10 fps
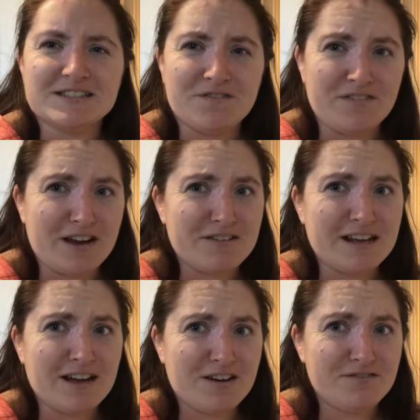
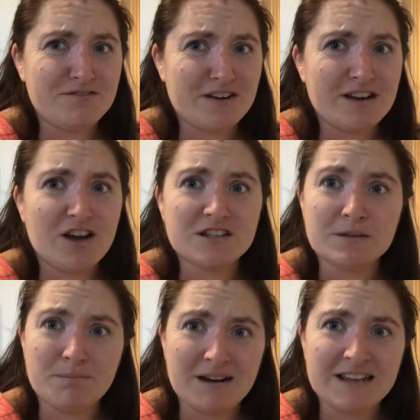very hard to
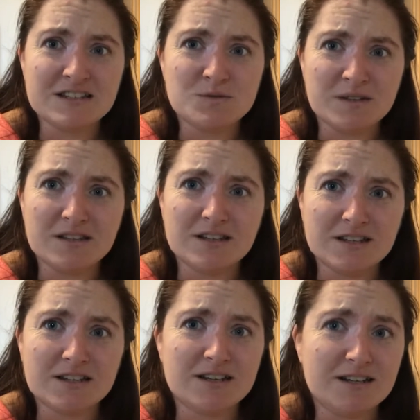blend with
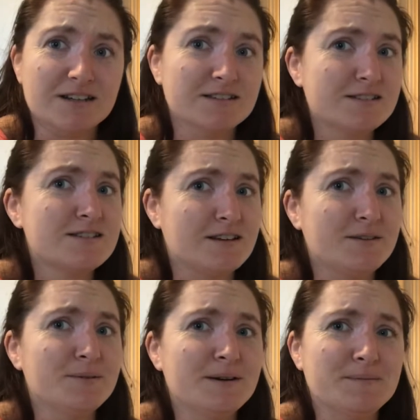another colour. So
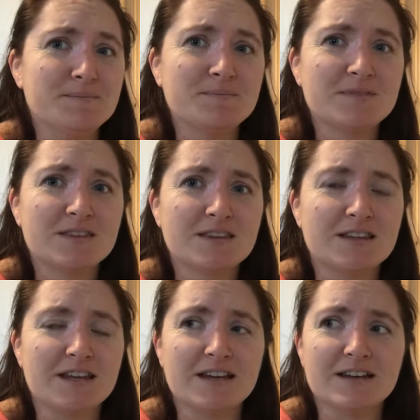
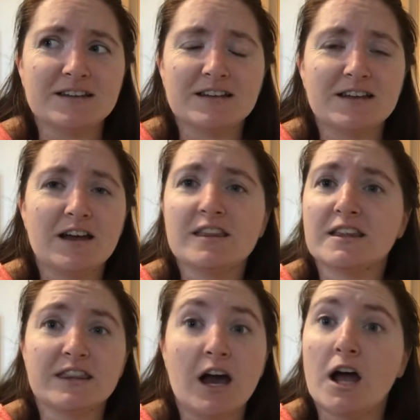yeah, other
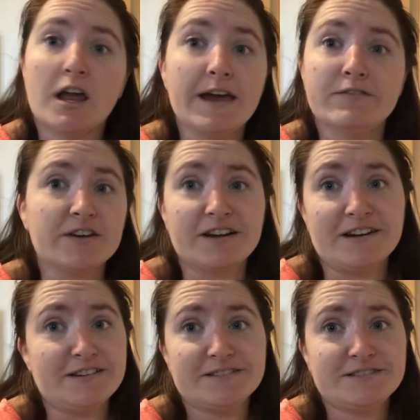than that, I like every
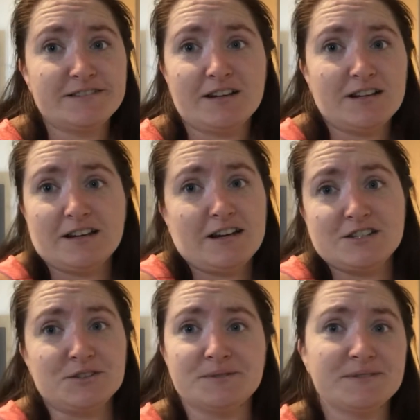colour. I
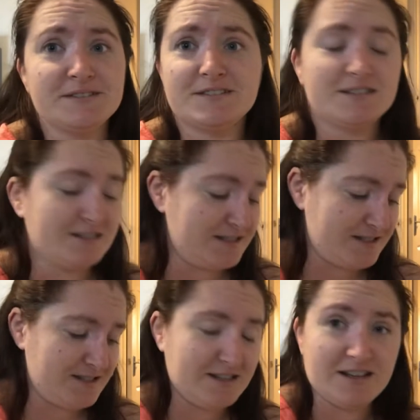do.
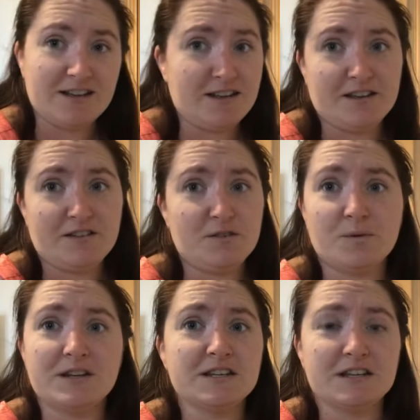It's, if you
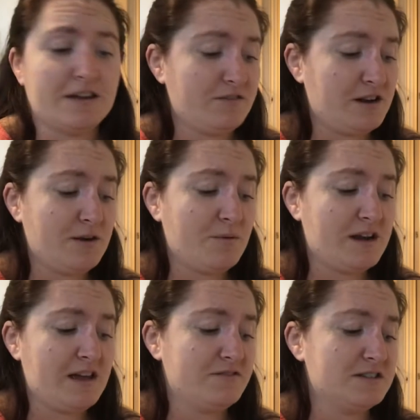want, if anyone
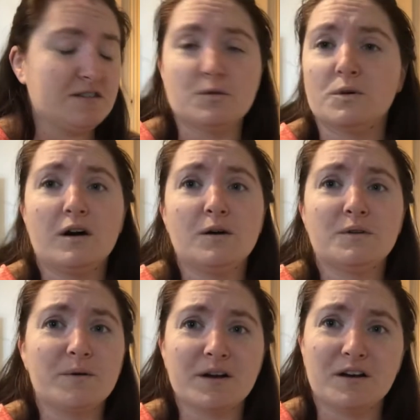ever thought, oh no,
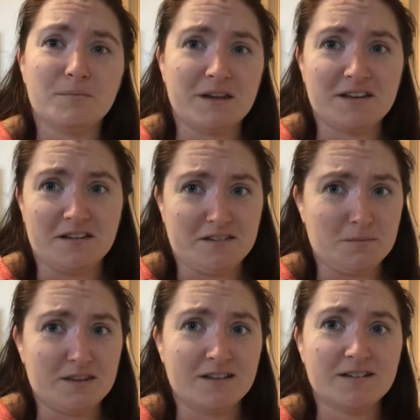I can't make her
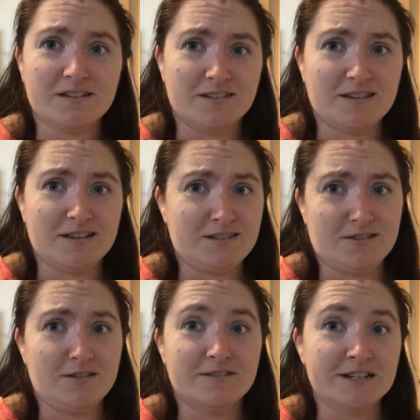something because it's not
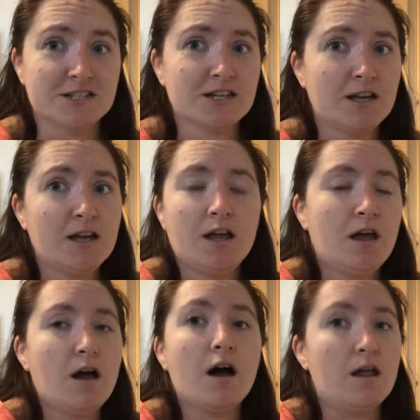orange,
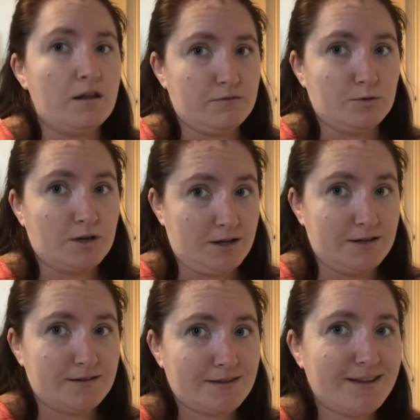I love all colours.